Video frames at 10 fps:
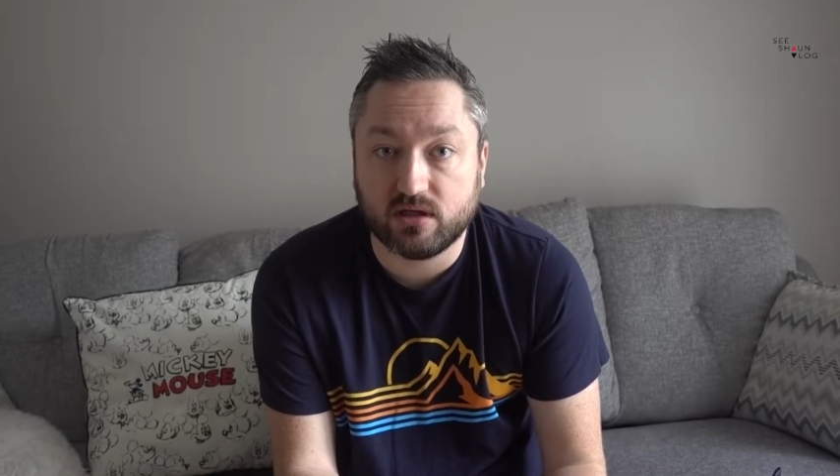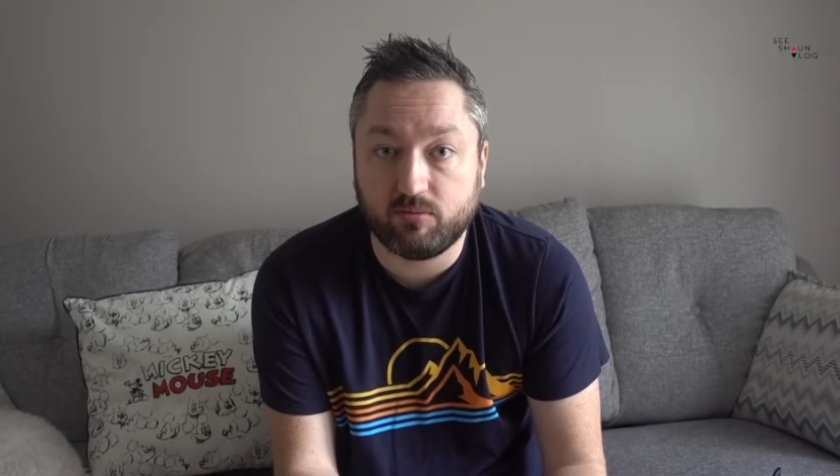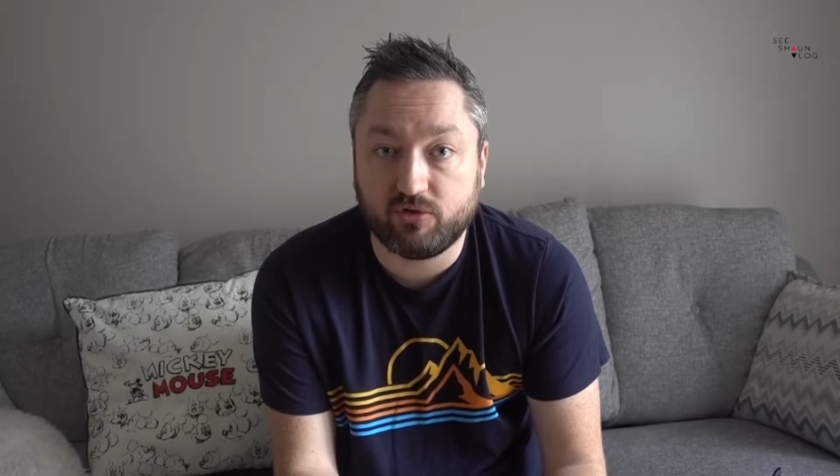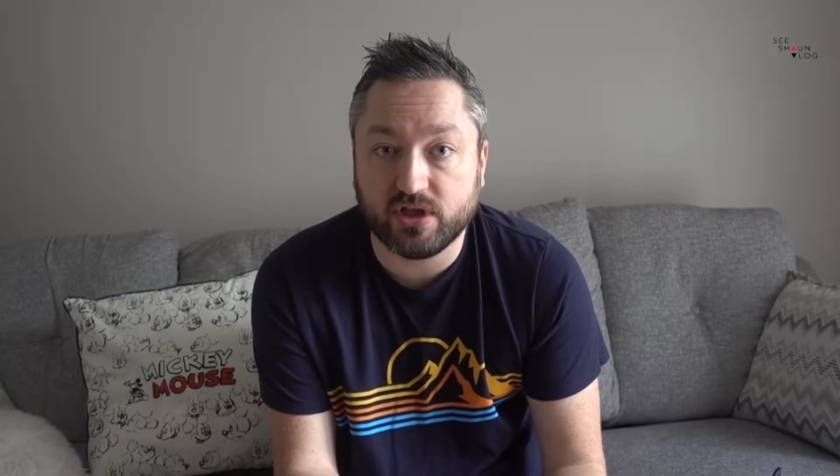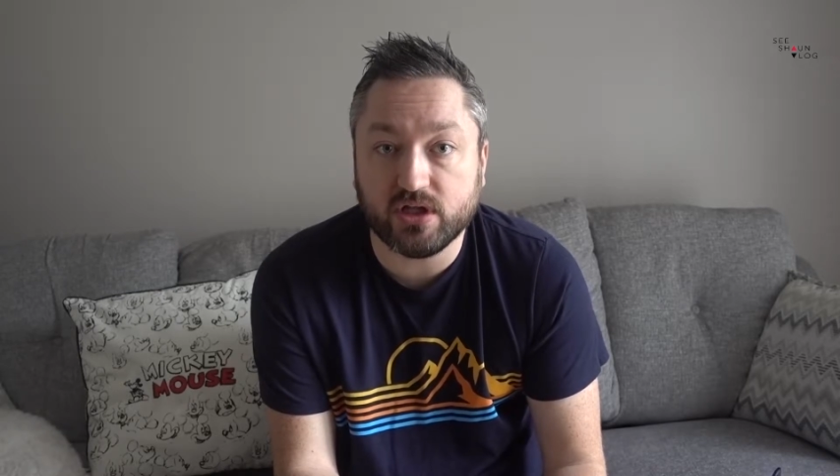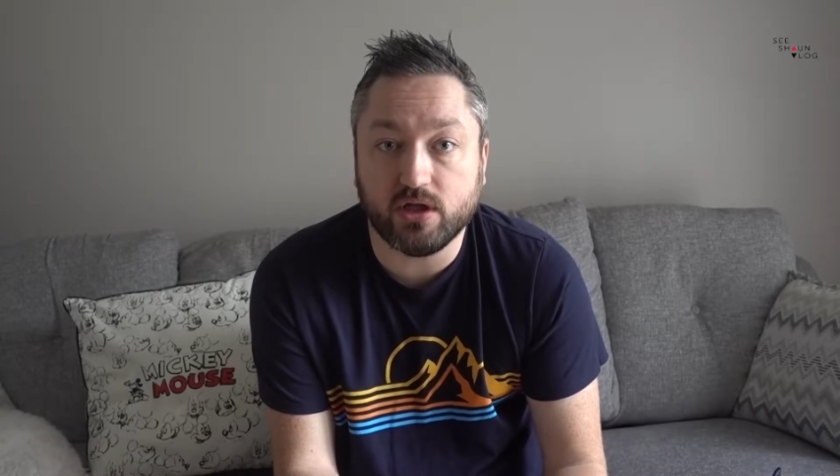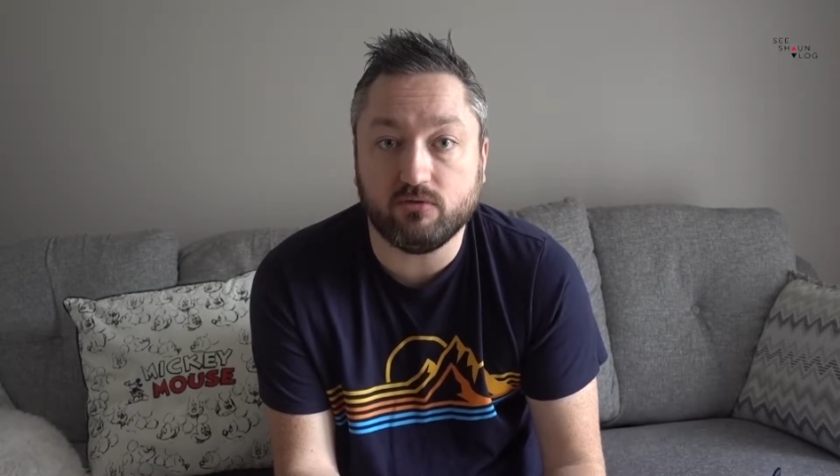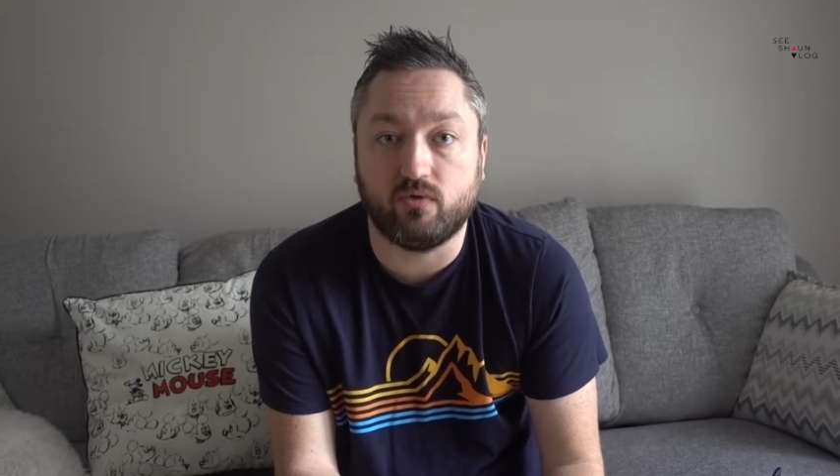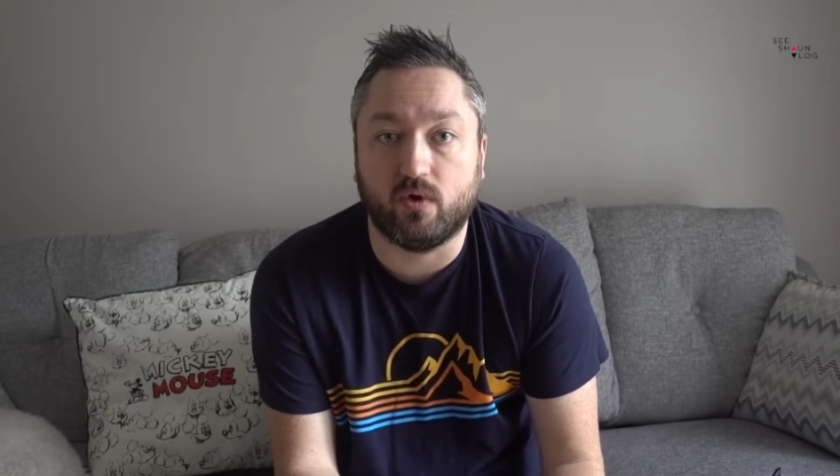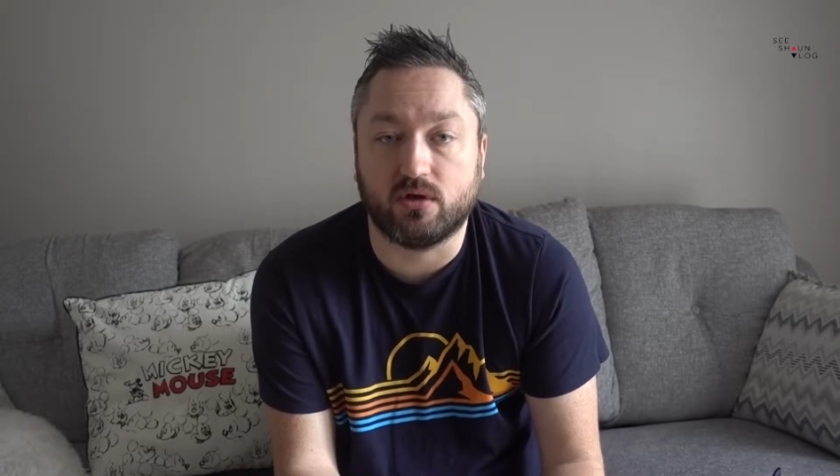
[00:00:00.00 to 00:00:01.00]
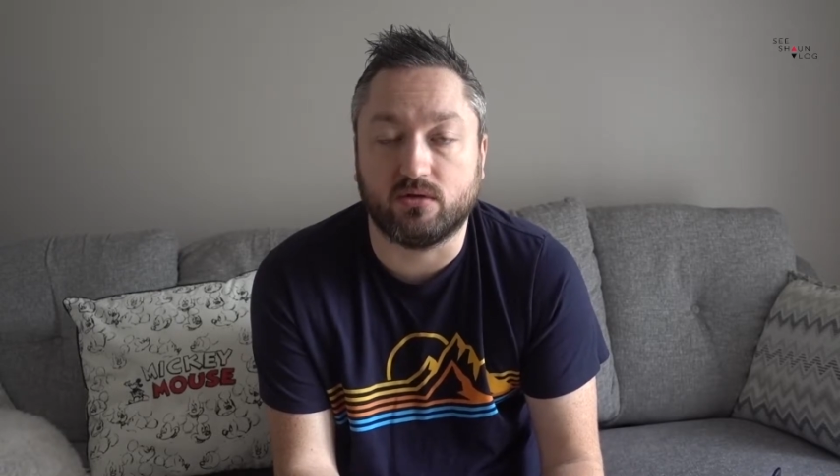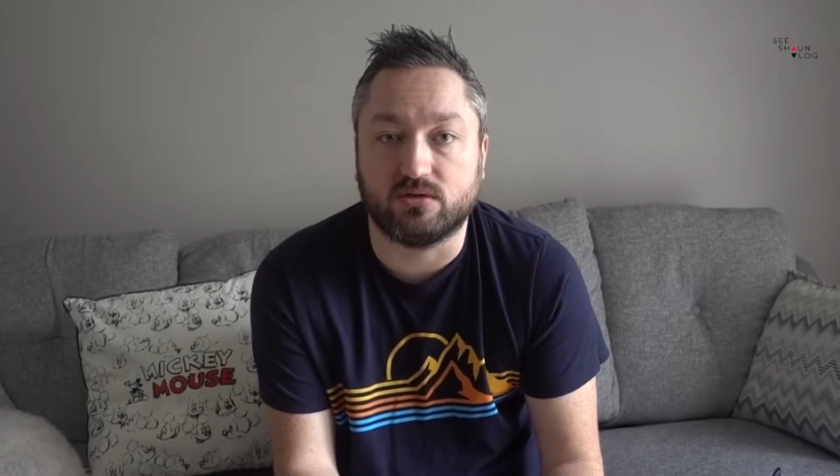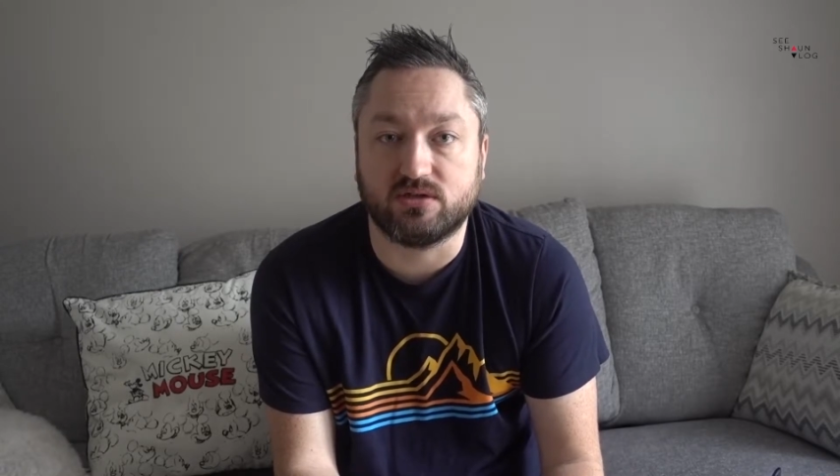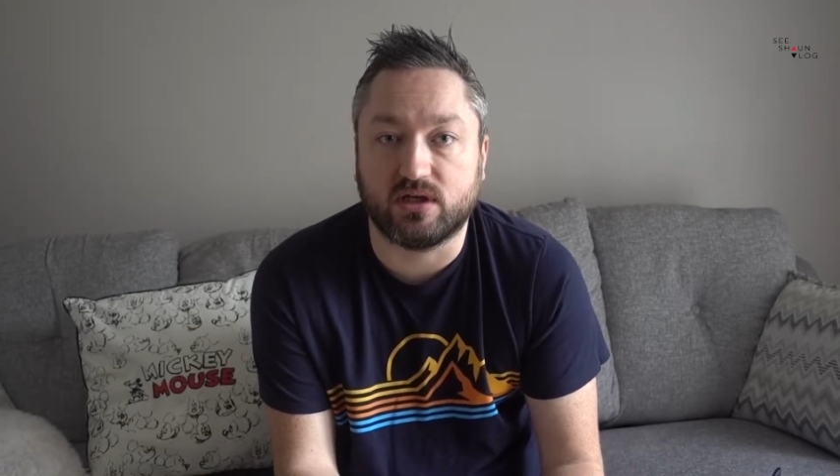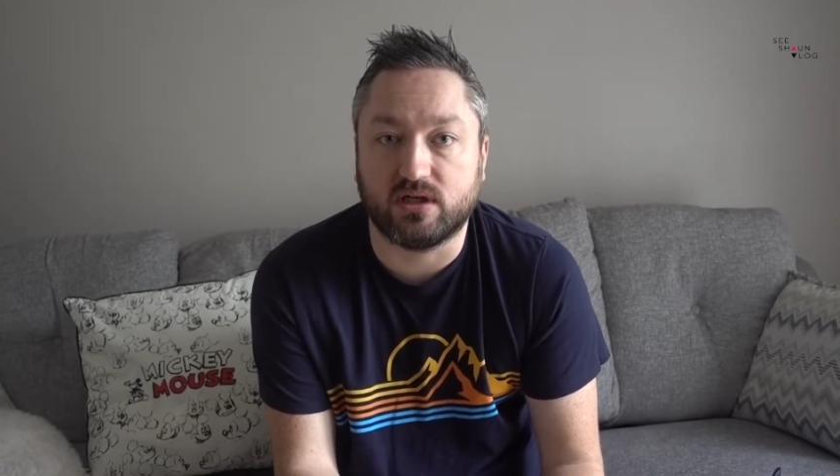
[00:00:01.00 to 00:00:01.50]
a pretty new roller
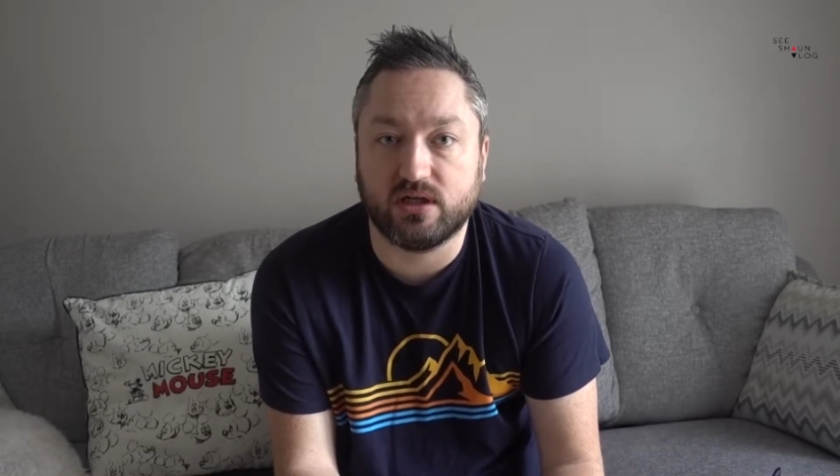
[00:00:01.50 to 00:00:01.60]
coaster.